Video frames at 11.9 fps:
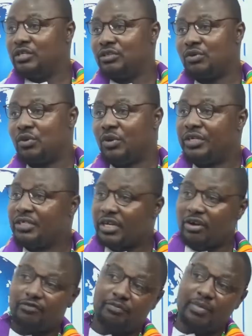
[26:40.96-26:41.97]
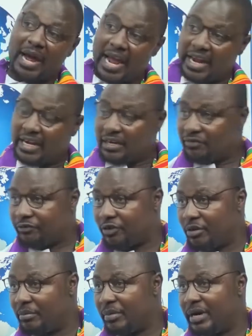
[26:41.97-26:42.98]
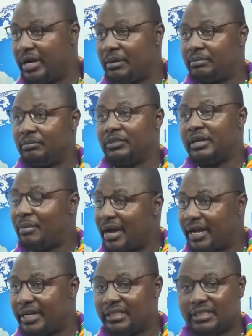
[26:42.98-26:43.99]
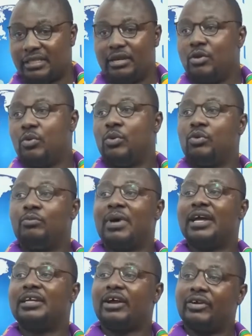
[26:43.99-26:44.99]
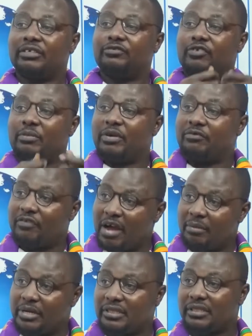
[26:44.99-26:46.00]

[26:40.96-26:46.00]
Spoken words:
So instead of buying from the markets, we will buy direct from the farmers.